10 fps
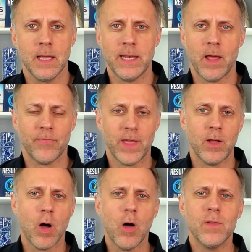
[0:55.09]
And now they
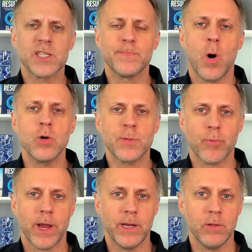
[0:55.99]
call this
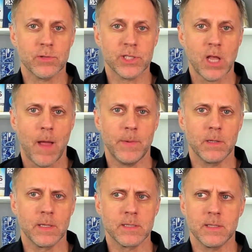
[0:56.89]
postprandial
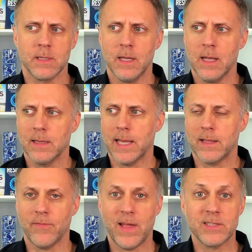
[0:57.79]
somnolence and
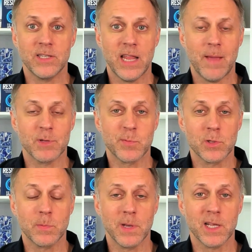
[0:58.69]
like a fancy name was
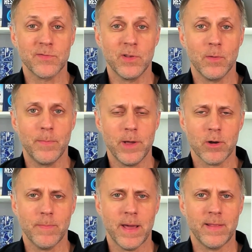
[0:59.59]
supposed to make us feel
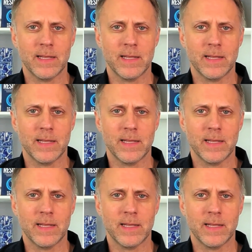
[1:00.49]
better about it.